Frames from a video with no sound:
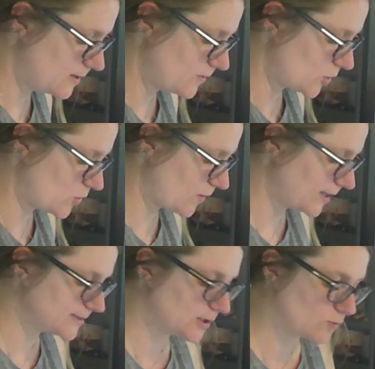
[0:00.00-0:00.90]
the
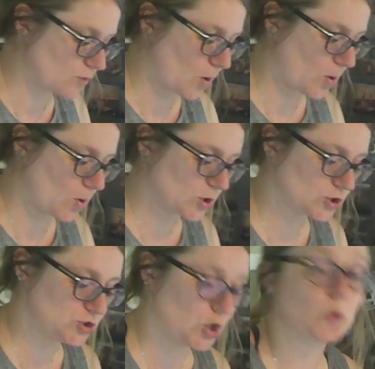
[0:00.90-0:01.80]
crescent roll
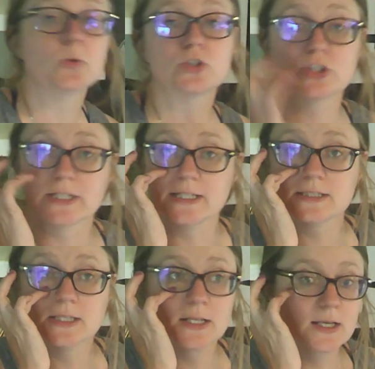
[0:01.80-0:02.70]
dough sheet.
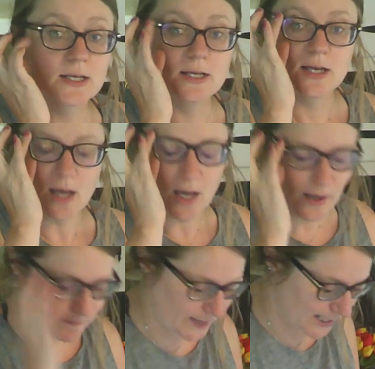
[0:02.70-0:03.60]

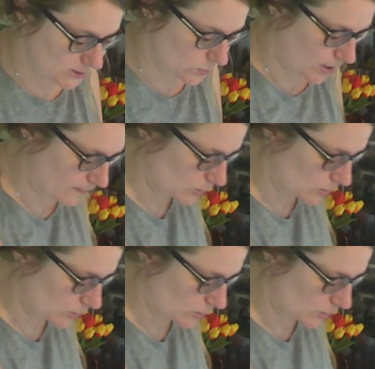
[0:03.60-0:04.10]
That's what I'm